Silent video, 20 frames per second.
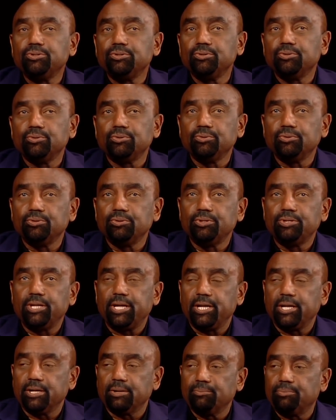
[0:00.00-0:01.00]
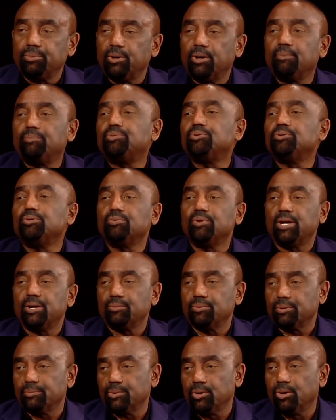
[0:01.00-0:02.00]
you date a, a, poor
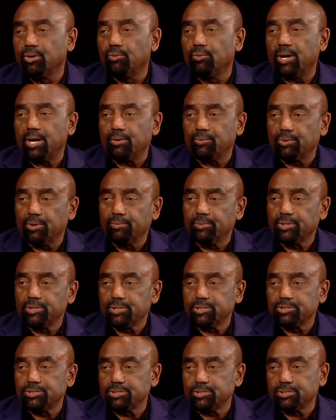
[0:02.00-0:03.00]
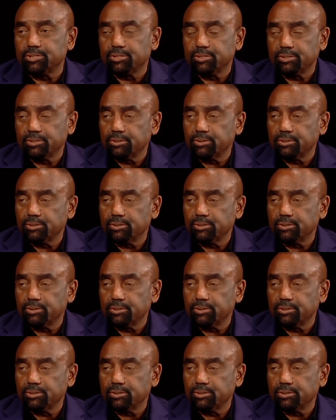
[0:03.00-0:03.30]
white woman or oh, a white woman that just